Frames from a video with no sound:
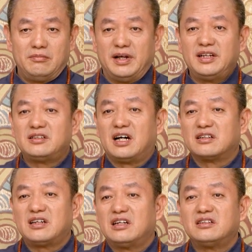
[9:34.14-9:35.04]
There's
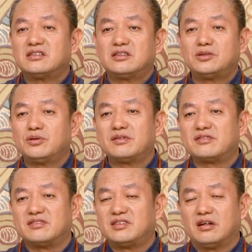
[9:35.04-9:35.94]
too many of them
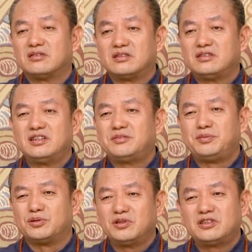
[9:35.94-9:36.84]
out there.
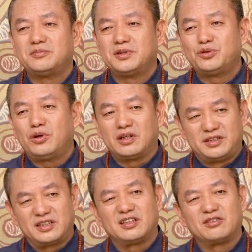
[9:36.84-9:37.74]

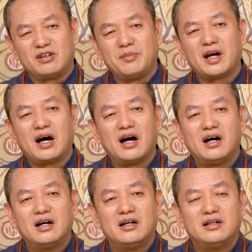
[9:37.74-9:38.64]
Who would study
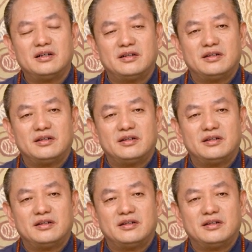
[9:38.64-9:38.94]
their life?